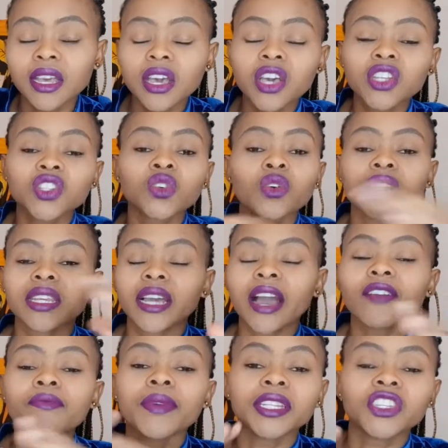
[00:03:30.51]
So the
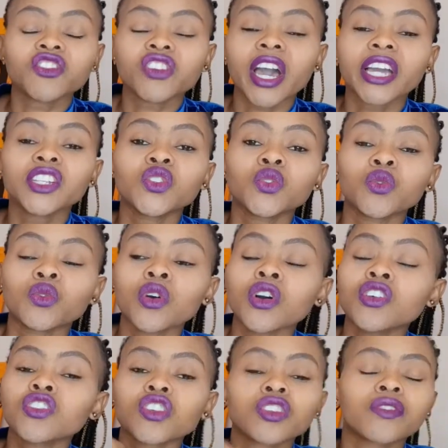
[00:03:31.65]
government is trying to
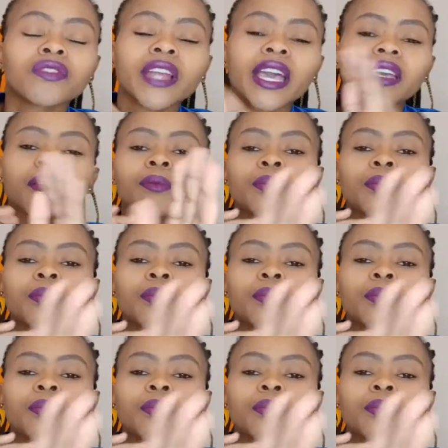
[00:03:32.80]
sort of like